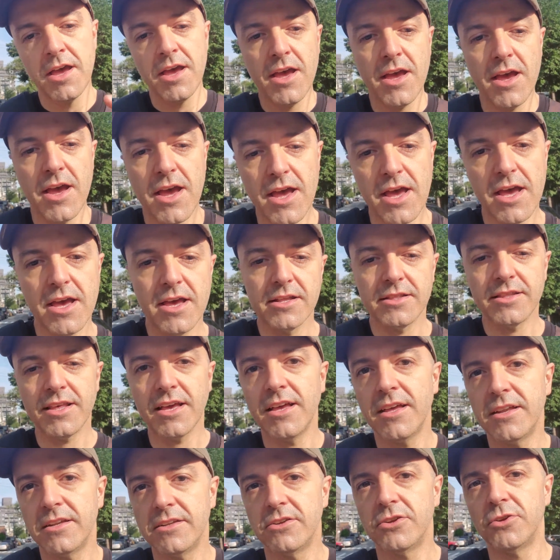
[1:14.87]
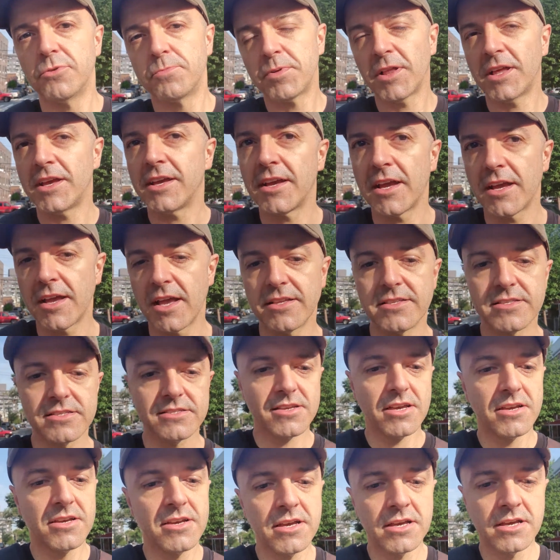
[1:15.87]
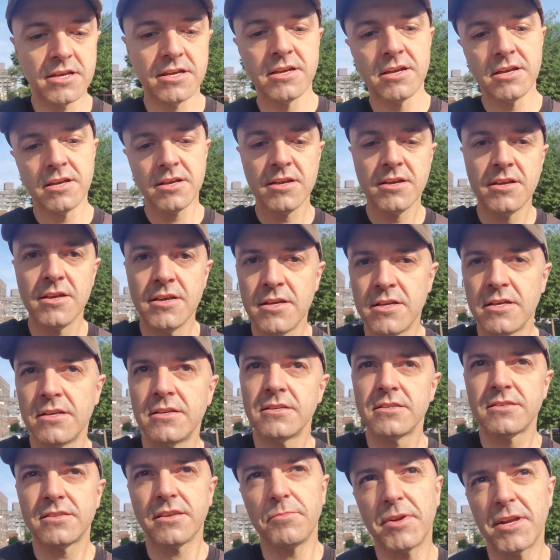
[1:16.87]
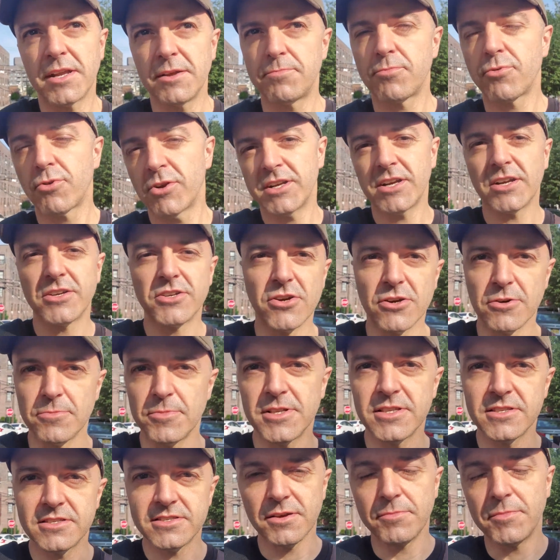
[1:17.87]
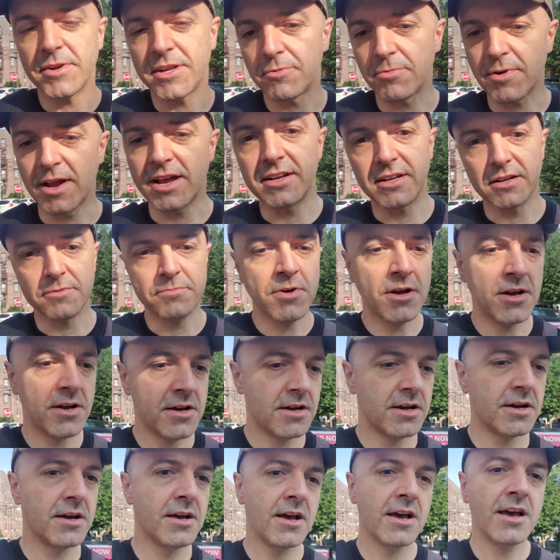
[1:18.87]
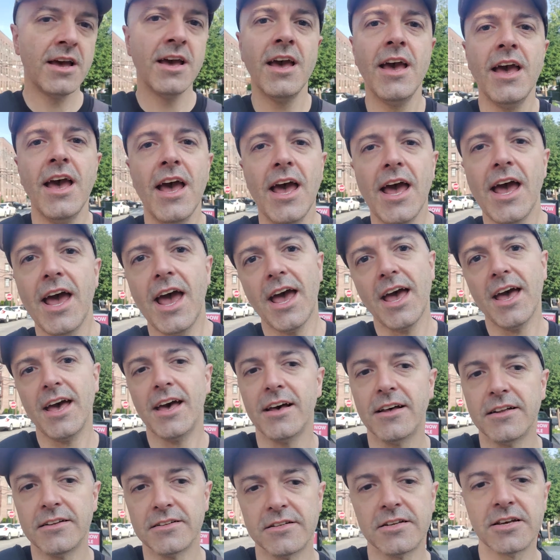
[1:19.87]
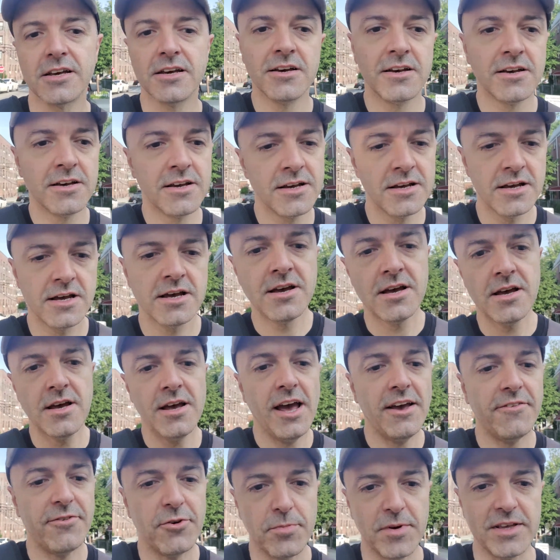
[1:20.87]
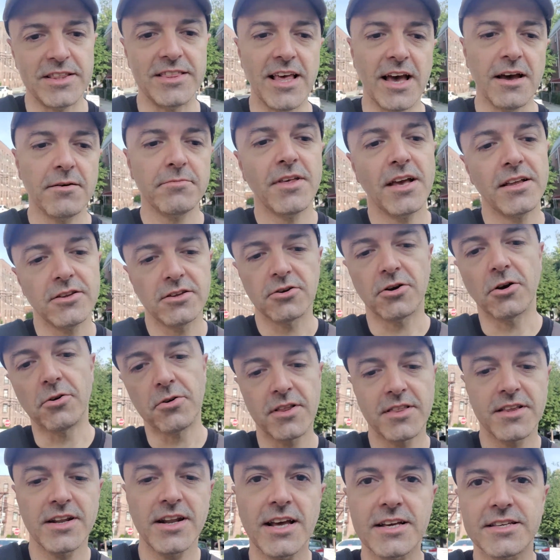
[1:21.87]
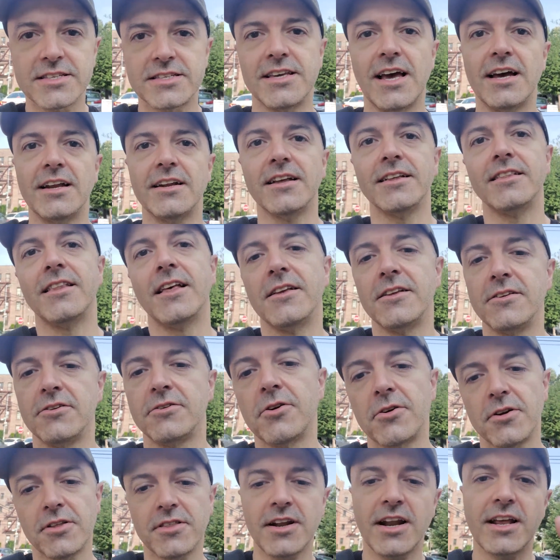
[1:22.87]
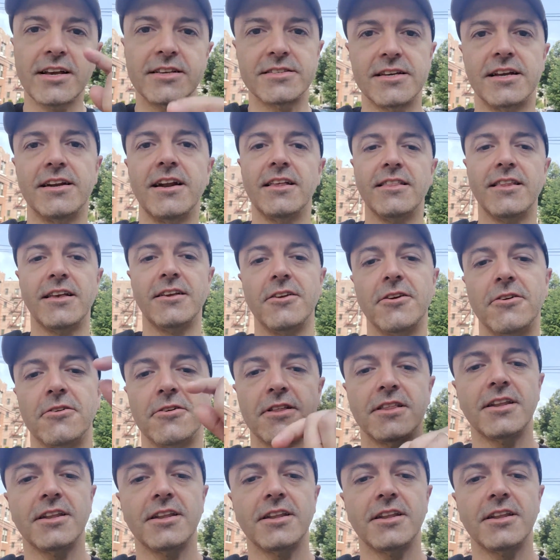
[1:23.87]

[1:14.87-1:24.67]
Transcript: And then you're playing against somebody predetermined, somebody random. And if you beat them, then you go to the next set, and then you go to the next set, and then you go to the